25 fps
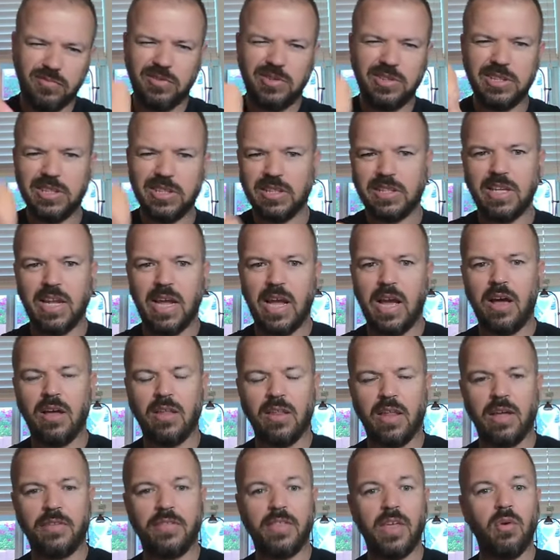dig
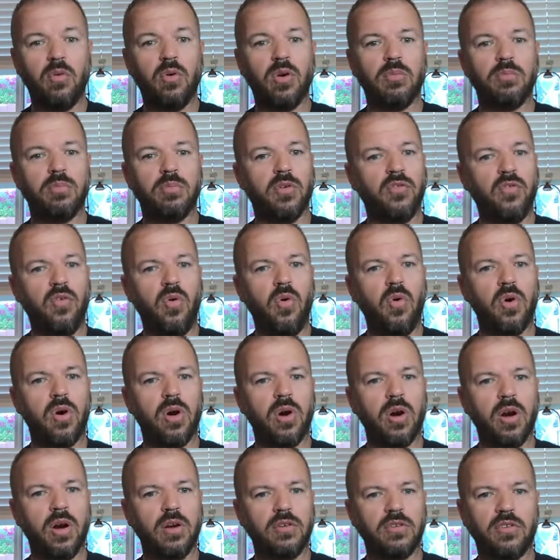down like they would
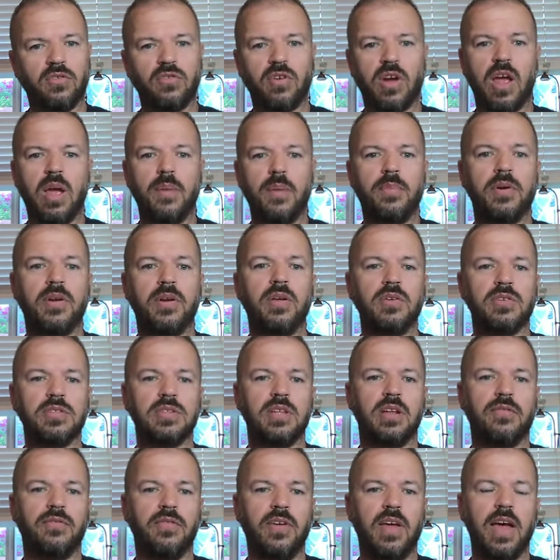before to try and produce
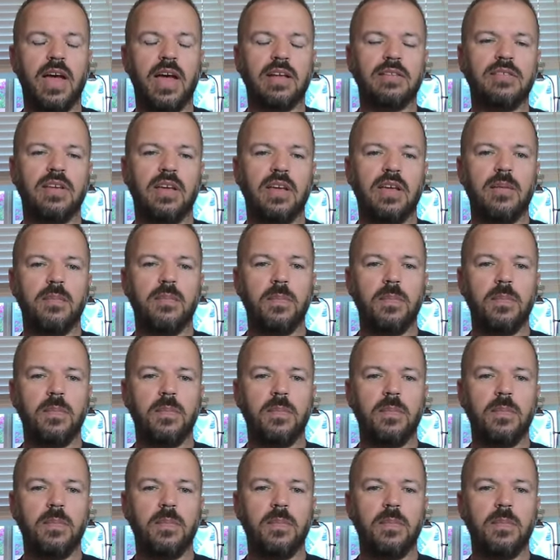an effect.